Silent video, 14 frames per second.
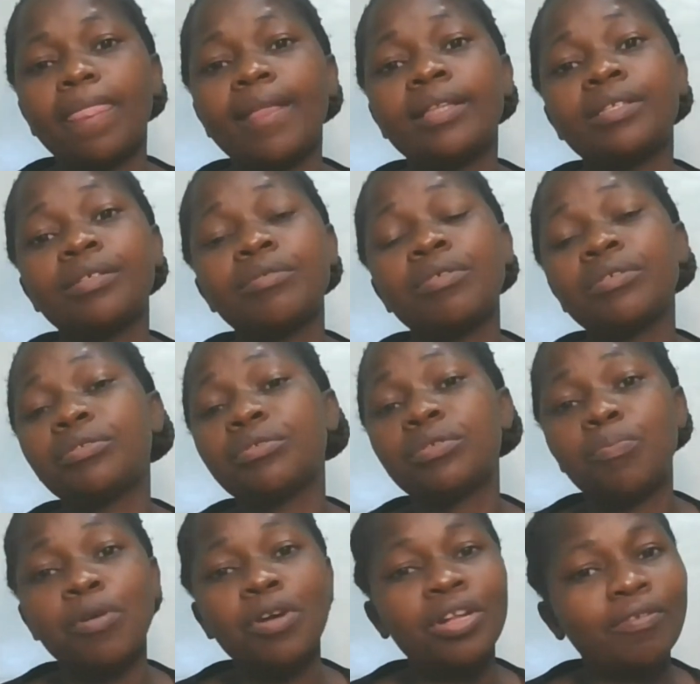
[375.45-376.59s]
It's going to
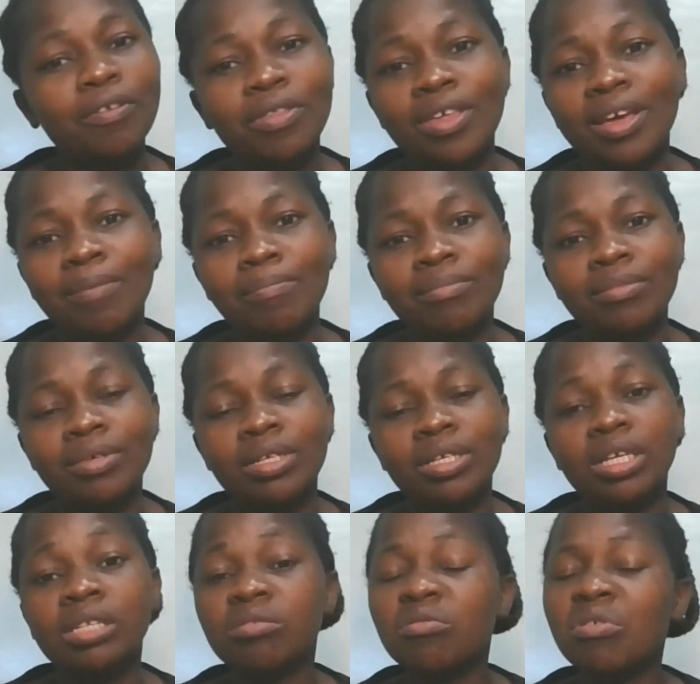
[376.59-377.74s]
spoil for them.
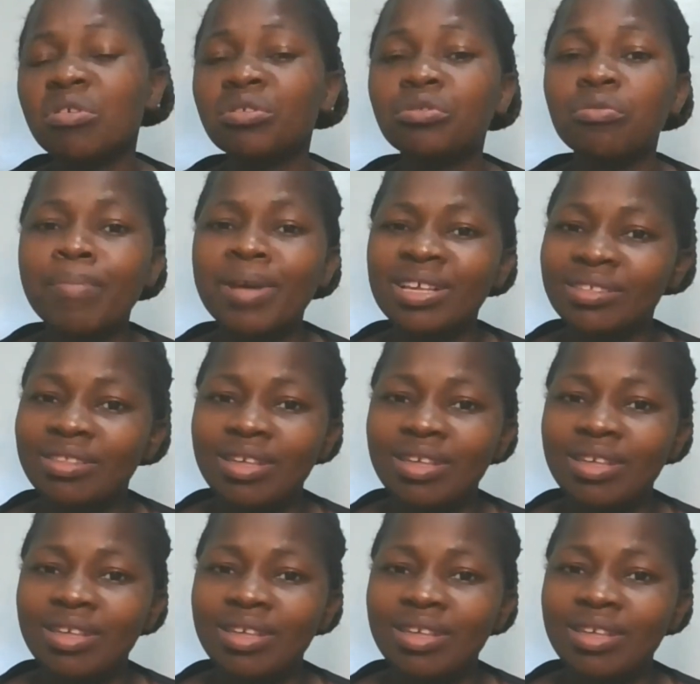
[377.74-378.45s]
It's going to mess